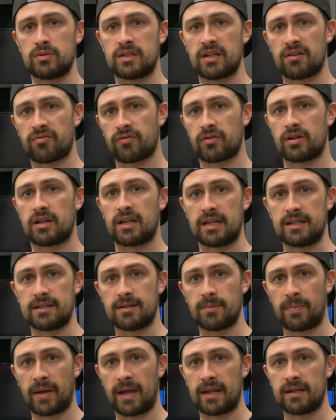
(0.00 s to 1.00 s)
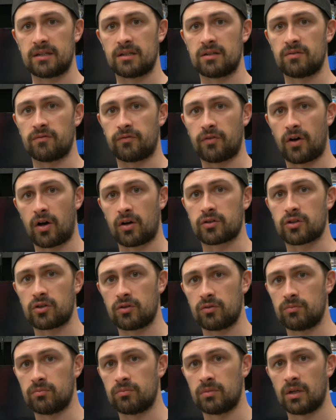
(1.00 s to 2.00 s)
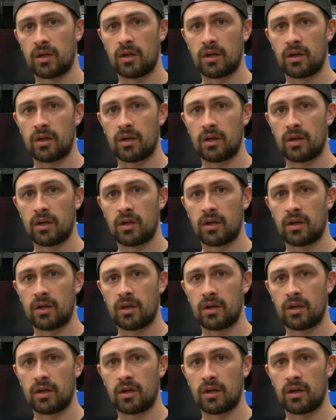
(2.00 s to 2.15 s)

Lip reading: different independent volume